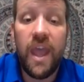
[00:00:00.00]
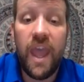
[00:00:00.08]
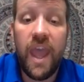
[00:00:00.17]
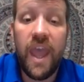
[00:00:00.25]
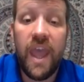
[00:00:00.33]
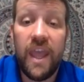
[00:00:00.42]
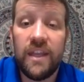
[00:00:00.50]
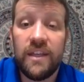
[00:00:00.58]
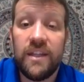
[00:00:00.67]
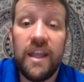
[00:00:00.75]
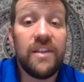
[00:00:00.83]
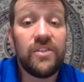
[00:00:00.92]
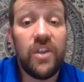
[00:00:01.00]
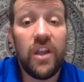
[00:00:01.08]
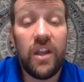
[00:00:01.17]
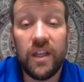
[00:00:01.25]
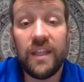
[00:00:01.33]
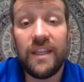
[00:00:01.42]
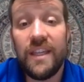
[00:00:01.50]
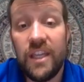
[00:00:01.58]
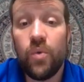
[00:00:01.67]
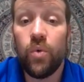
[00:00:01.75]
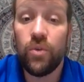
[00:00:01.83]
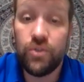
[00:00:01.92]
and is
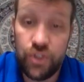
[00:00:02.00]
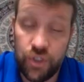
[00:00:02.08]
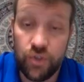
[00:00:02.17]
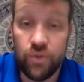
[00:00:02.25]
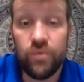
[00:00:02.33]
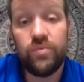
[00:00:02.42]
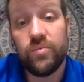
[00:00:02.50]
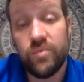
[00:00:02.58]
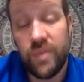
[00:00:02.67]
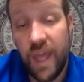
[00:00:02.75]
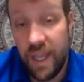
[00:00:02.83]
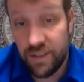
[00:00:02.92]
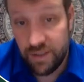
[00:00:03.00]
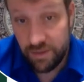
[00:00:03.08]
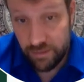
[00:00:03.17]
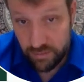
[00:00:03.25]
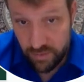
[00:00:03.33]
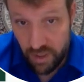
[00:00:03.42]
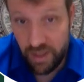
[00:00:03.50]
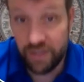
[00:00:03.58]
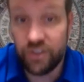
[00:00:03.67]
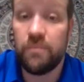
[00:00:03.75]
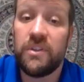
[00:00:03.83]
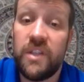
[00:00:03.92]
equal to that
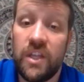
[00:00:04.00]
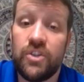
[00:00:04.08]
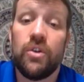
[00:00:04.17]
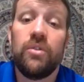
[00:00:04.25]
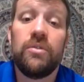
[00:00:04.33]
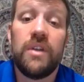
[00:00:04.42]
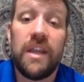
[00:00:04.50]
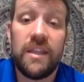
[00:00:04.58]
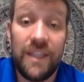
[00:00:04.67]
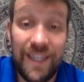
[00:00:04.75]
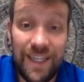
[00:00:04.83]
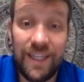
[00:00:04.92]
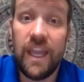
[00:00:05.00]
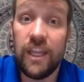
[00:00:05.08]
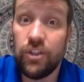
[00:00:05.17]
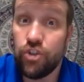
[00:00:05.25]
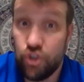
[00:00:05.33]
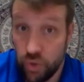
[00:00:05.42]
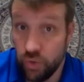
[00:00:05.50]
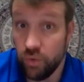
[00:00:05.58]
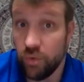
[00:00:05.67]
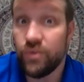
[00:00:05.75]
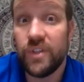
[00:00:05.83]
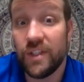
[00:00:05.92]
electric potential, E in
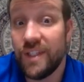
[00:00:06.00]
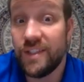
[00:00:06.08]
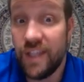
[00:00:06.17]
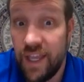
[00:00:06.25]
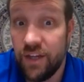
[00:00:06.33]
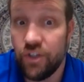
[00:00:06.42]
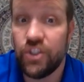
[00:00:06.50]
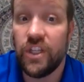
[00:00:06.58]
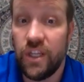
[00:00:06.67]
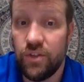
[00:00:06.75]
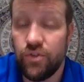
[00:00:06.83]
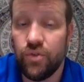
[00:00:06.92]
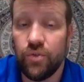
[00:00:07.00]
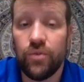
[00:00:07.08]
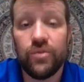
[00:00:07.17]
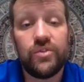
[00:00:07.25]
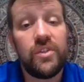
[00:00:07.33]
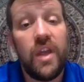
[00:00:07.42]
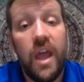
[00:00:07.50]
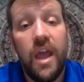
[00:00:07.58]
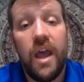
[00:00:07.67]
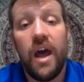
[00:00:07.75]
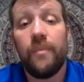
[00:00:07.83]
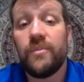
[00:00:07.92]
joules, because it's energy in joules,
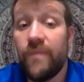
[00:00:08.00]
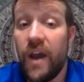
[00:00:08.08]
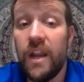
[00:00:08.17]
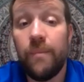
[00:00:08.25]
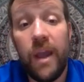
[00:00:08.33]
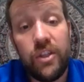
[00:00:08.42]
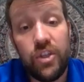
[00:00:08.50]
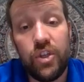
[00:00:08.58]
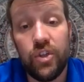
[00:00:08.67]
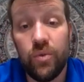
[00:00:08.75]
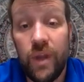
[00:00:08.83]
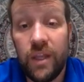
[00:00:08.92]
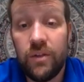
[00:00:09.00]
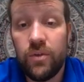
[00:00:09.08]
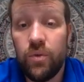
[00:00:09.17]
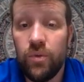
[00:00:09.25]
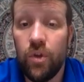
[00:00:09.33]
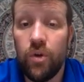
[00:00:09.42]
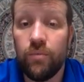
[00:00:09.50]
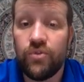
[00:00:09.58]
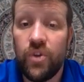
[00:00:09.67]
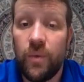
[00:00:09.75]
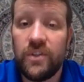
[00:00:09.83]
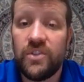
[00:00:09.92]
divided by Q in Coulomb.
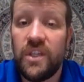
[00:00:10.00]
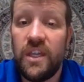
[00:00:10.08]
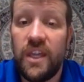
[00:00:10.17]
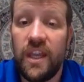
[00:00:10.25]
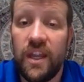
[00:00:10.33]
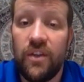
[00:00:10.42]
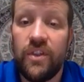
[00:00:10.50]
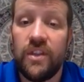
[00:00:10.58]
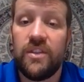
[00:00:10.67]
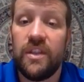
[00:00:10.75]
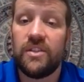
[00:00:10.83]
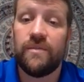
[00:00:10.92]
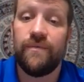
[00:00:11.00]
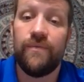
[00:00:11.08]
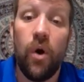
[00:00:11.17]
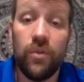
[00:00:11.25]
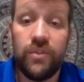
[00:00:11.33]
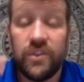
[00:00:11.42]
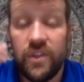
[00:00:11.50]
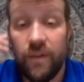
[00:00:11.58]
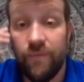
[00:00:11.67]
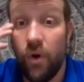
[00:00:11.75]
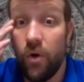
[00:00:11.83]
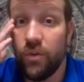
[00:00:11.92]
So we see here that this
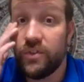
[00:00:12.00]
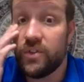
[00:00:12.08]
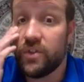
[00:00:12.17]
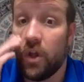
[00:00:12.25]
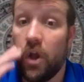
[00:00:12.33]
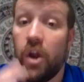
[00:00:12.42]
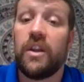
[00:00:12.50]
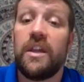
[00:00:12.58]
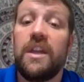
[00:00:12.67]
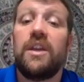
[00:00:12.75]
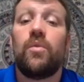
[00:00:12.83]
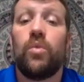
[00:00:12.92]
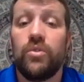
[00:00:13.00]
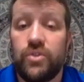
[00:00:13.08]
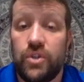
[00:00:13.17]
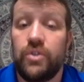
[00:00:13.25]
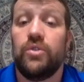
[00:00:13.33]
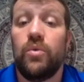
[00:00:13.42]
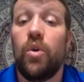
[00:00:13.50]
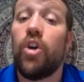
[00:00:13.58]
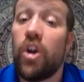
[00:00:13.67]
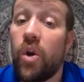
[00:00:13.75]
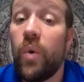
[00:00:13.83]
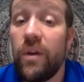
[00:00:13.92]
volts are equal to
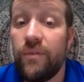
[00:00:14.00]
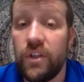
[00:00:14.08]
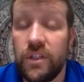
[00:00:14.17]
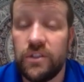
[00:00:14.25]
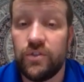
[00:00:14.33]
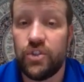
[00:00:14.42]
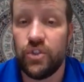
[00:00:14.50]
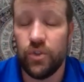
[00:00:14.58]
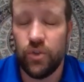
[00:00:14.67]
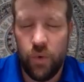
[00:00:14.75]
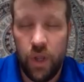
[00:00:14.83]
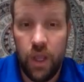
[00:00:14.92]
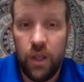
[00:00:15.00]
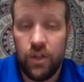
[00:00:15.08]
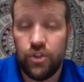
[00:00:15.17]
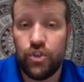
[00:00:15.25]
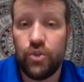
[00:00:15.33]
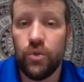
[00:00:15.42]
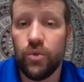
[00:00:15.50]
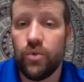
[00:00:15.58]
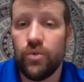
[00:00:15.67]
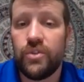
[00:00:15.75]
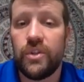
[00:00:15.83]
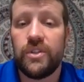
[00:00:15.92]
or equivalent to
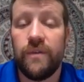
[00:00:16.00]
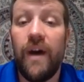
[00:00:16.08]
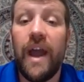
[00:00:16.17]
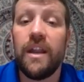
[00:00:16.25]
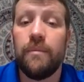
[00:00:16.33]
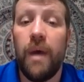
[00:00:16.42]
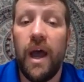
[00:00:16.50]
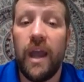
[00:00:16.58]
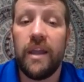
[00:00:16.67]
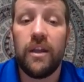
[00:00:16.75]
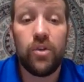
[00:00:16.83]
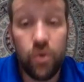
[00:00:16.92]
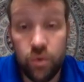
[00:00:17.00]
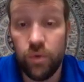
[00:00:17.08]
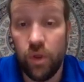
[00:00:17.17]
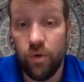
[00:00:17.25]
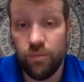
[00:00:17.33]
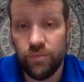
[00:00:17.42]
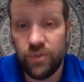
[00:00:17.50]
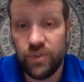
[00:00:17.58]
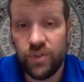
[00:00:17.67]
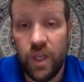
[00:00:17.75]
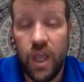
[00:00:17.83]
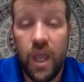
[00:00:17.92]
joules divided by
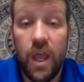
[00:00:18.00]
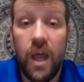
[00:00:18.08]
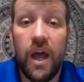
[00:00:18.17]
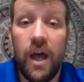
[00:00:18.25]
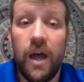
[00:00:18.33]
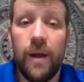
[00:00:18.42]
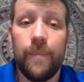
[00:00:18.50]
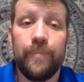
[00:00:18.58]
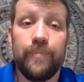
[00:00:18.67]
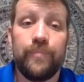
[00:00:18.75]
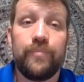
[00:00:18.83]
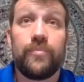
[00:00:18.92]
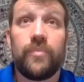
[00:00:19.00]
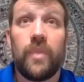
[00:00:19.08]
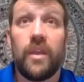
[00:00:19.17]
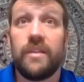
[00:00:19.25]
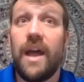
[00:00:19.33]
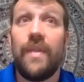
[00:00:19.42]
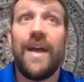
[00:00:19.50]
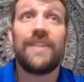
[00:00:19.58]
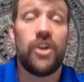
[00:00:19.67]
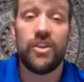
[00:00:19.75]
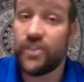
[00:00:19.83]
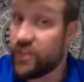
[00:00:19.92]
coulombs. Now
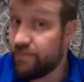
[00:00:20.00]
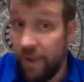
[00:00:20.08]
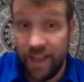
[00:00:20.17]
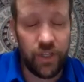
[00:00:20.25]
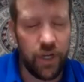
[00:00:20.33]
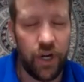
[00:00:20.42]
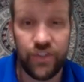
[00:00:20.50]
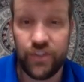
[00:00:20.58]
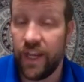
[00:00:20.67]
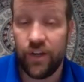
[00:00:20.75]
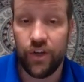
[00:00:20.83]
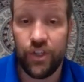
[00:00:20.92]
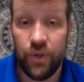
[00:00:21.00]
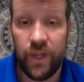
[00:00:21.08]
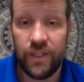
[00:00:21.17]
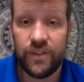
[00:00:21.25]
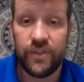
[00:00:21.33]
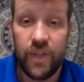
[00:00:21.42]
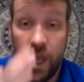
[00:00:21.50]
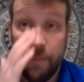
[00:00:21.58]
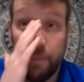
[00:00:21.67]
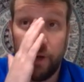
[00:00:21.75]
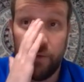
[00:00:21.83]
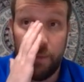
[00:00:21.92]
that's based on our standard units,
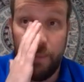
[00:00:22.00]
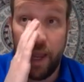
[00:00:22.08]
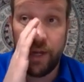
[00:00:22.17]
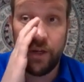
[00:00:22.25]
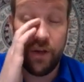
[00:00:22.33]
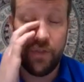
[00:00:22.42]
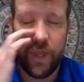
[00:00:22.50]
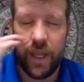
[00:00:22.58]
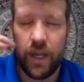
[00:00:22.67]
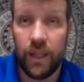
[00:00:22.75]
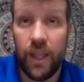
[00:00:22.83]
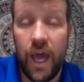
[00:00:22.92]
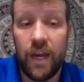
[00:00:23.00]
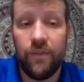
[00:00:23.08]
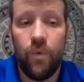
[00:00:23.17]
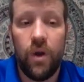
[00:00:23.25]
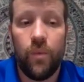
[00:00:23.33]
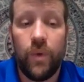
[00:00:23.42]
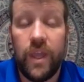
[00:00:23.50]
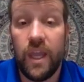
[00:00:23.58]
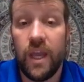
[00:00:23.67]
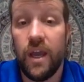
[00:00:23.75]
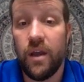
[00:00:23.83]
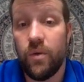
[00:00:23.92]
but a reminder that a lot of what
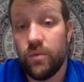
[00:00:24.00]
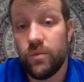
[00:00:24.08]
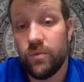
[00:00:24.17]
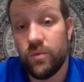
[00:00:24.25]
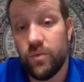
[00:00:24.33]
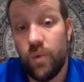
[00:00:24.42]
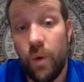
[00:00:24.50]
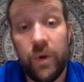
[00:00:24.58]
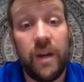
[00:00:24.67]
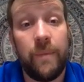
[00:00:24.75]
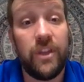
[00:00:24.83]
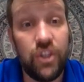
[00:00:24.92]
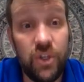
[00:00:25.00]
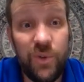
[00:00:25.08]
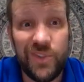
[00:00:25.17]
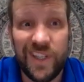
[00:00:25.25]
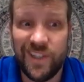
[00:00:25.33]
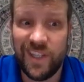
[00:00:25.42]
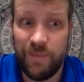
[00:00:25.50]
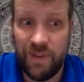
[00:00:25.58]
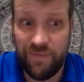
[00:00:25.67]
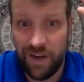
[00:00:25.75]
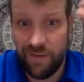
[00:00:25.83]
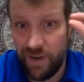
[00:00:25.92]
we're going to be using is going to
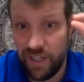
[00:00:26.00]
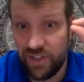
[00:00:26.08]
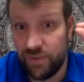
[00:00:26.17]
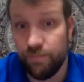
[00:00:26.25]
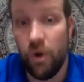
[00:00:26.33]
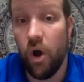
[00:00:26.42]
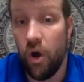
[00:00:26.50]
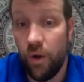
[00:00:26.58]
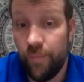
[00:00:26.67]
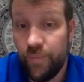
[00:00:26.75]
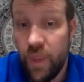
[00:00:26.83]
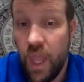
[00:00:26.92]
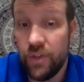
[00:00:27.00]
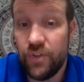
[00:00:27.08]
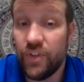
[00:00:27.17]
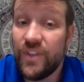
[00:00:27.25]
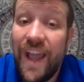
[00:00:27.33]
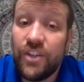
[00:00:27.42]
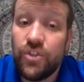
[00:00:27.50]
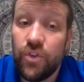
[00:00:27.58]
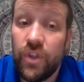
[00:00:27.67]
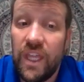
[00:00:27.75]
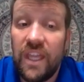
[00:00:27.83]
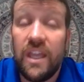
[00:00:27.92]
be very, very small. So there's
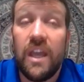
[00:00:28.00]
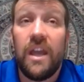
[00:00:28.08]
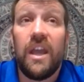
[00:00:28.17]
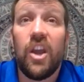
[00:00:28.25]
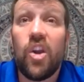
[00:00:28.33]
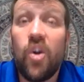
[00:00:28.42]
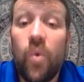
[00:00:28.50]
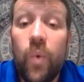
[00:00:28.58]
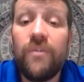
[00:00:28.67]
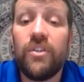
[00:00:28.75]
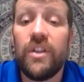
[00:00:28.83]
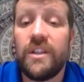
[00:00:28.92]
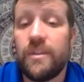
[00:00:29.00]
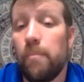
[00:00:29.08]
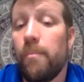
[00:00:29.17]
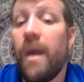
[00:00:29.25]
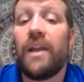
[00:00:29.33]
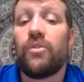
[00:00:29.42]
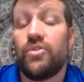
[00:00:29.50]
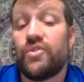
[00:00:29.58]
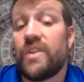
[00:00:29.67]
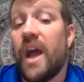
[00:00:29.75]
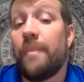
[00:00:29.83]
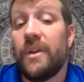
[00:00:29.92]
actually equivalent
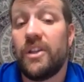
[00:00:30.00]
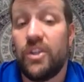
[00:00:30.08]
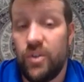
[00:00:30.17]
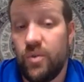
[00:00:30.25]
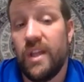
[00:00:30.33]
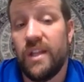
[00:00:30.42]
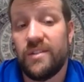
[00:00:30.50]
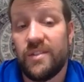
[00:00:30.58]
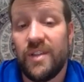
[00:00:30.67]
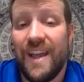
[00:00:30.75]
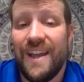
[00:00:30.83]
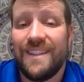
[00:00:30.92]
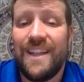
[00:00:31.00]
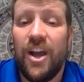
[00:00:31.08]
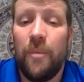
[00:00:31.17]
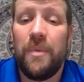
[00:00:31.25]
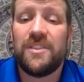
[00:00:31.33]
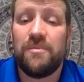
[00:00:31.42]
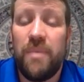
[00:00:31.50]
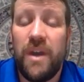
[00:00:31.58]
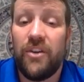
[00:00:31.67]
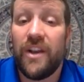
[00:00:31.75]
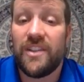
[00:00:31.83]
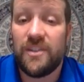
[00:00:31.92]
microscopic units to help us
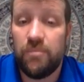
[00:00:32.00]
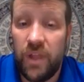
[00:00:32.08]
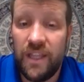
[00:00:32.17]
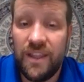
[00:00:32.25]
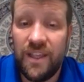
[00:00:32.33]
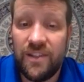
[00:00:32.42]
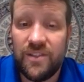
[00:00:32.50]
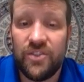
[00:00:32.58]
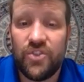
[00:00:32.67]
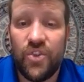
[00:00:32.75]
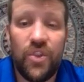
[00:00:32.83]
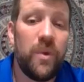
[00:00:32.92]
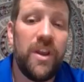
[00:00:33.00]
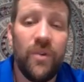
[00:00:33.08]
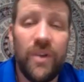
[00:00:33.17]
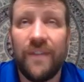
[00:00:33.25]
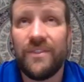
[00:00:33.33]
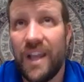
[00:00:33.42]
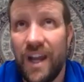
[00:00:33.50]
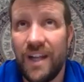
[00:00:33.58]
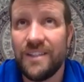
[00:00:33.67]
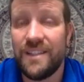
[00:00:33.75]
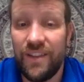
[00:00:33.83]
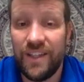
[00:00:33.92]
better explain this, so that we don't have to
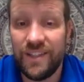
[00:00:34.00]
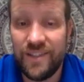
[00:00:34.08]
constantly